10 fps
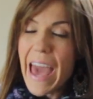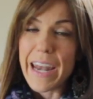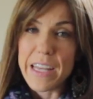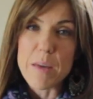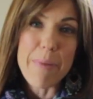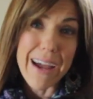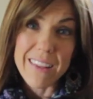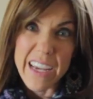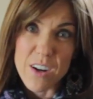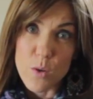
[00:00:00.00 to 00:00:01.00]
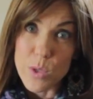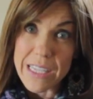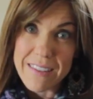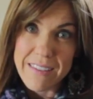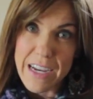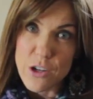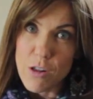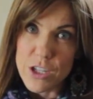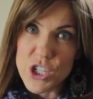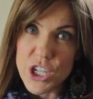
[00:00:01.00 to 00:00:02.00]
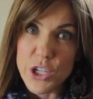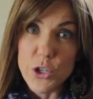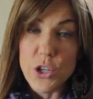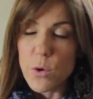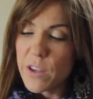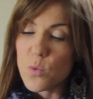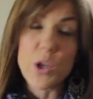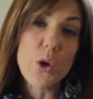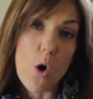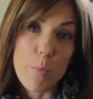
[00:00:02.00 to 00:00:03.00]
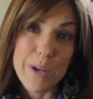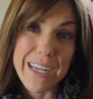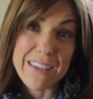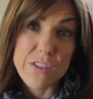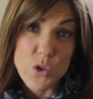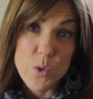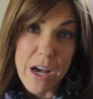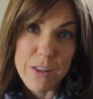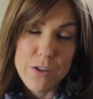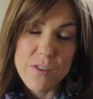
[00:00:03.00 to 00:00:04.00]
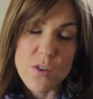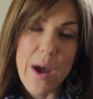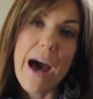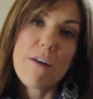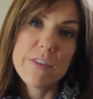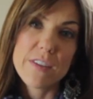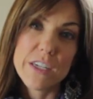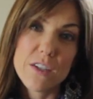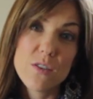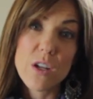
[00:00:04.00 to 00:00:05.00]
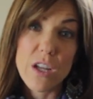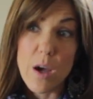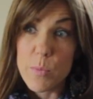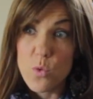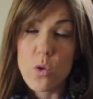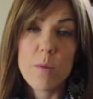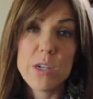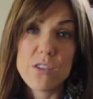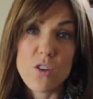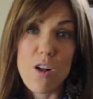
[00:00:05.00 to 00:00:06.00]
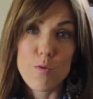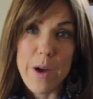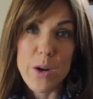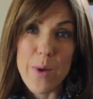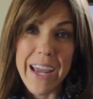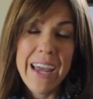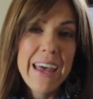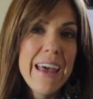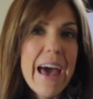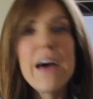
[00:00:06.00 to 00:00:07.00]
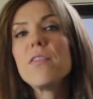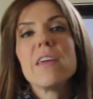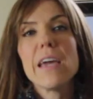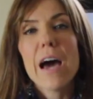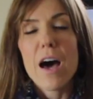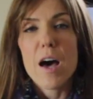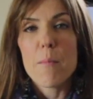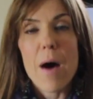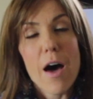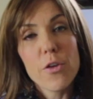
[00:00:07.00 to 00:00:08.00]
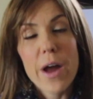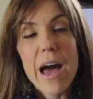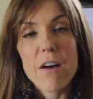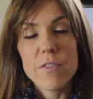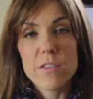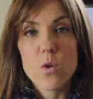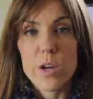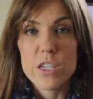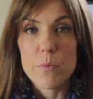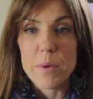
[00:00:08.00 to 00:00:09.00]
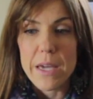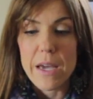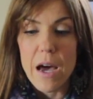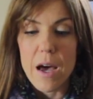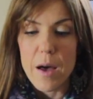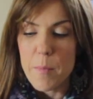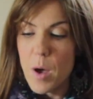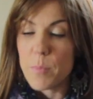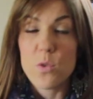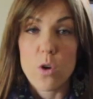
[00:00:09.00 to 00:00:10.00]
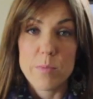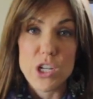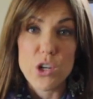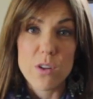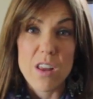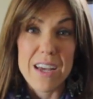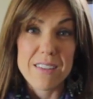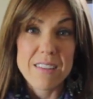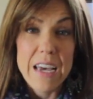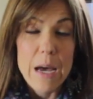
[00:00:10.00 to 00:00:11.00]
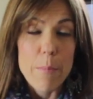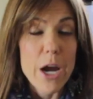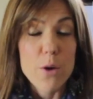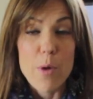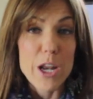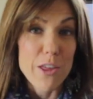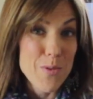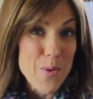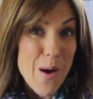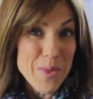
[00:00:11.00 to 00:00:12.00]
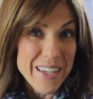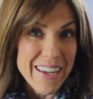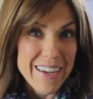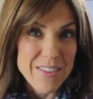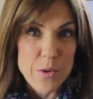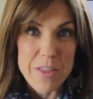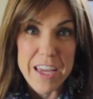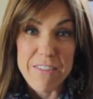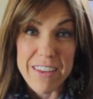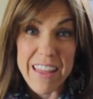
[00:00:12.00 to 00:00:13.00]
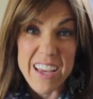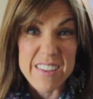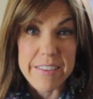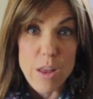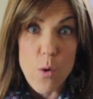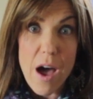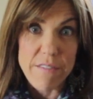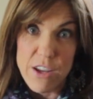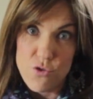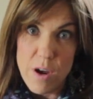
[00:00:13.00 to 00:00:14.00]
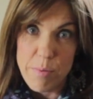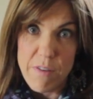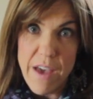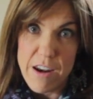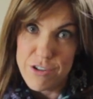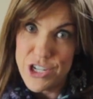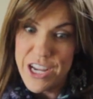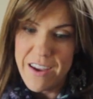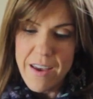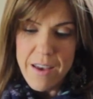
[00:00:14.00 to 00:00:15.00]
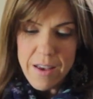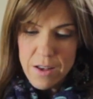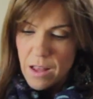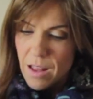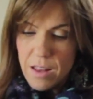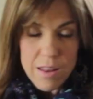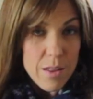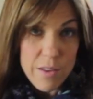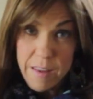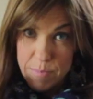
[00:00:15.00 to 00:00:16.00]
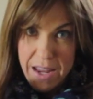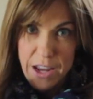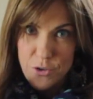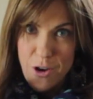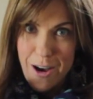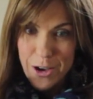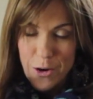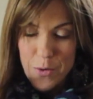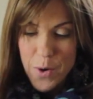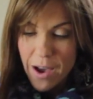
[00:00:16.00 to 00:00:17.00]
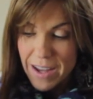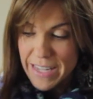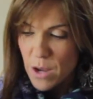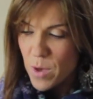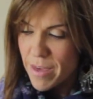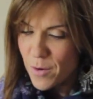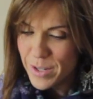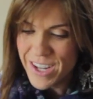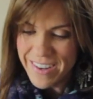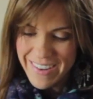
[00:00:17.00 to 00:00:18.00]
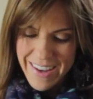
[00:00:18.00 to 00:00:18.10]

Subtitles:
And in the Bilayer Release technology, you'll notice when you open it, it's two colors. So half is going to absorb and dissolve right away, and the other half is going to be absorbed and utilized by your body throughout the day. So think of it like a slow IV drip of energy. Something I do not go a day without.